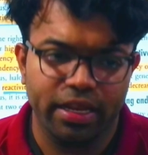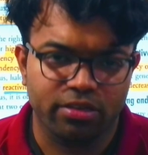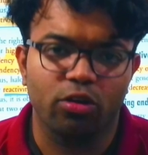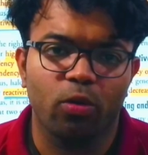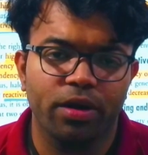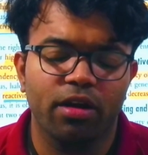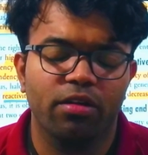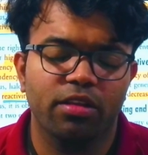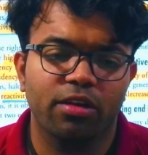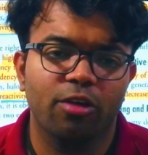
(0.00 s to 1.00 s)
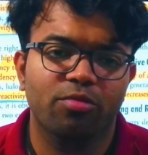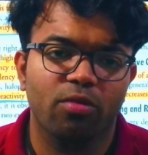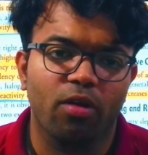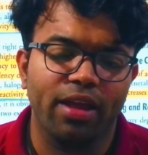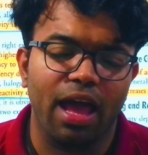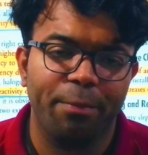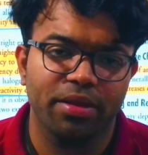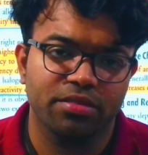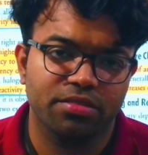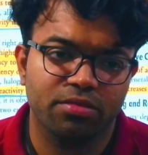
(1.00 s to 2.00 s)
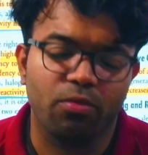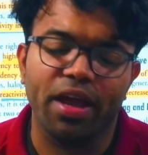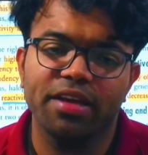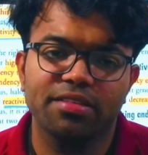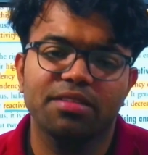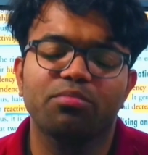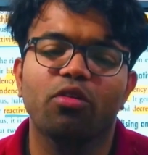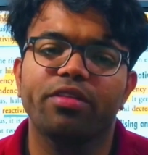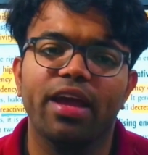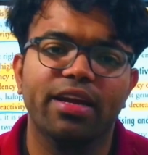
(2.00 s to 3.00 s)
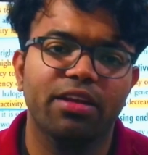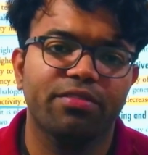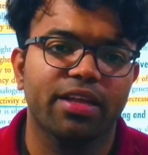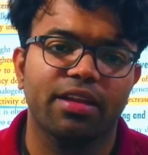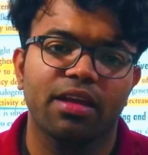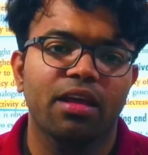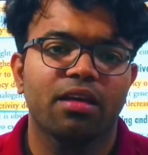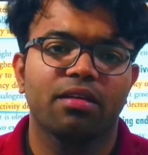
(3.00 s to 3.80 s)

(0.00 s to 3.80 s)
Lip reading: It's lower down in the group, so what happens? Why is it more reactive then?